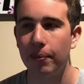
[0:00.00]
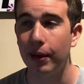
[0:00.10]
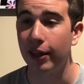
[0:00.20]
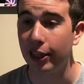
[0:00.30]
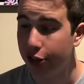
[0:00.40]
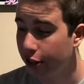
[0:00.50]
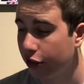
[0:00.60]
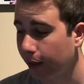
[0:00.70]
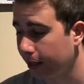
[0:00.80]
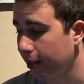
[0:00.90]
But they should have
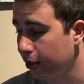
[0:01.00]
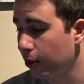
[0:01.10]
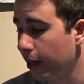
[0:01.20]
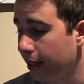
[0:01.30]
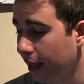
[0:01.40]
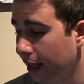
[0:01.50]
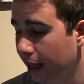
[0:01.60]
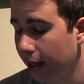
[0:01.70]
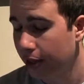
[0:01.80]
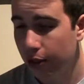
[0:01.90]
dropped that 2 weeks
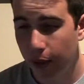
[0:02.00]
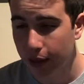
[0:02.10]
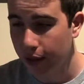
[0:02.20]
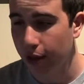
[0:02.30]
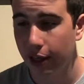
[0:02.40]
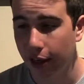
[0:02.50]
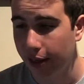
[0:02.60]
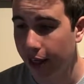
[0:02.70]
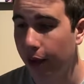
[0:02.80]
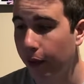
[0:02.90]
earlier. I
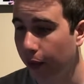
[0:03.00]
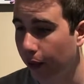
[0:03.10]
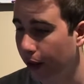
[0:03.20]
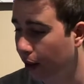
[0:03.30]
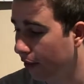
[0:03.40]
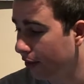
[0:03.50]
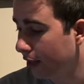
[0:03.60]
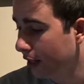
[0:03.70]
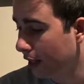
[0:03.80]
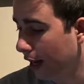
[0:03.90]
think it would have went off.
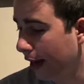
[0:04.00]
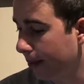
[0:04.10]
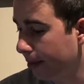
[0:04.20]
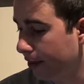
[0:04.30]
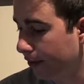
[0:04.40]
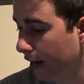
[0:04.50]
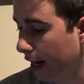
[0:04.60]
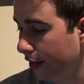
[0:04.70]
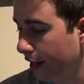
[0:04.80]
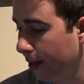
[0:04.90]
Pretty
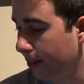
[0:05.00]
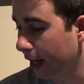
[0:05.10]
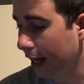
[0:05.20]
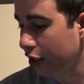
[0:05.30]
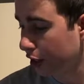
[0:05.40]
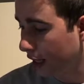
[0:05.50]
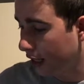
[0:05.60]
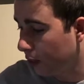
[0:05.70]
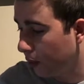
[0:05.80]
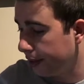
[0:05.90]
fire there. But I actually like
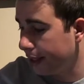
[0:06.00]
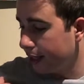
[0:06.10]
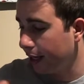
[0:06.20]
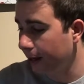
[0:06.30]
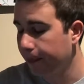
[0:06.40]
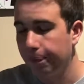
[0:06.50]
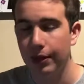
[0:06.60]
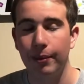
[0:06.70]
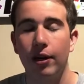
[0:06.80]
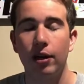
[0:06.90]
the one that's like
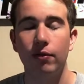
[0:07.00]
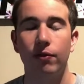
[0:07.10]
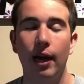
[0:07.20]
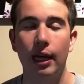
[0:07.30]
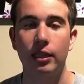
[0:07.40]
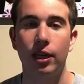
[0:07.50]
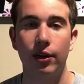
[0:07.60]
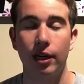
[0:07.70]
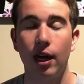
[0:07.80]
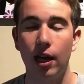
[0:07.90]
American flags that are
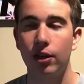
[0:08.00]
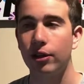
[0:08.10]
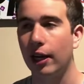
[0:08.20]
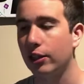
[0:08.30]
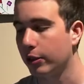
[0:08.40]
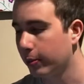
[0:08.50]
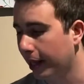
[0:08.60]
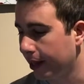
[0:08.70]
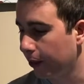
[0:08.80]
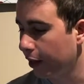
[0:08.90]
in color, not just
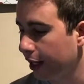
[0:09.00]
black and white.